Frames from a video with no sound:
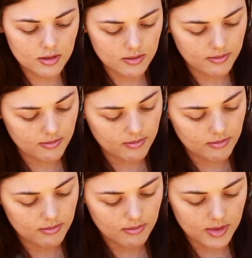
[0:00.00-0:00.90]

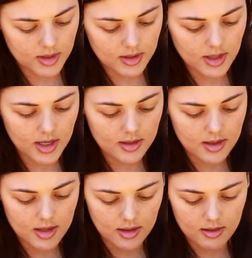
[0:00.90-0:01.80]
Is this tied
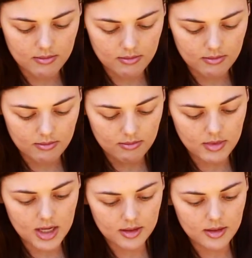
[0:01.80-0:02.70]
together?
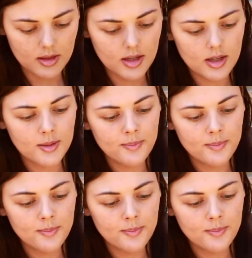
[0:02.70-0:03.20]
Yes.